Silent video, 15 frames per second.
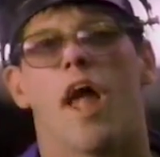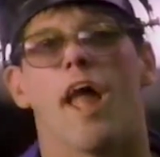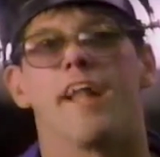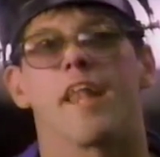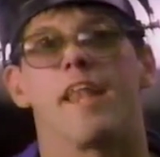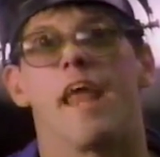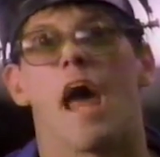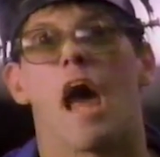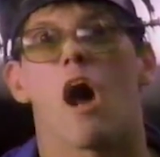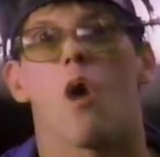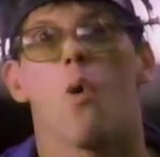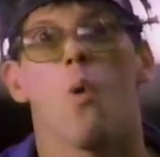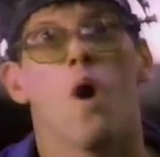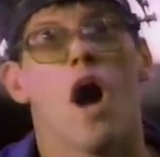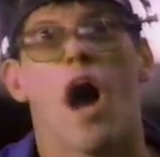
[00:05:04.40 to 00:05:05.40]
and
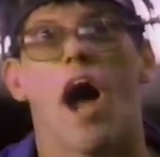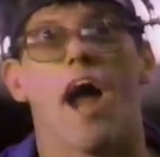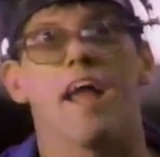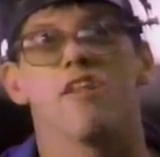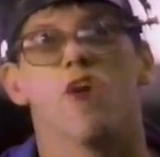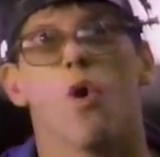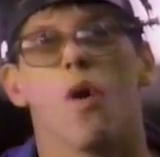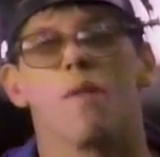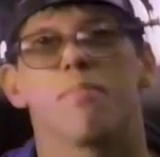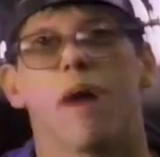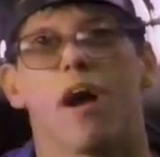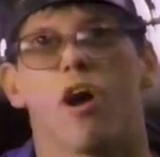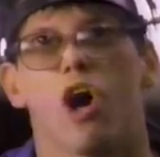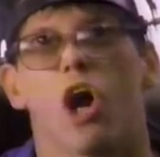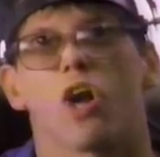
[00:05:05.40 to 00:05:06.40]
now I know it
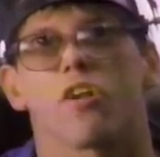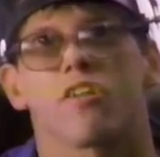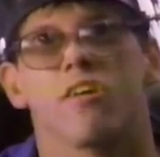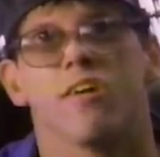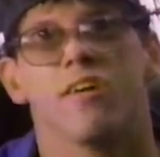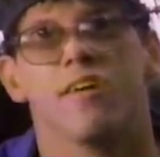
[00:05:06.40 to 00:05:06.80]
by heart.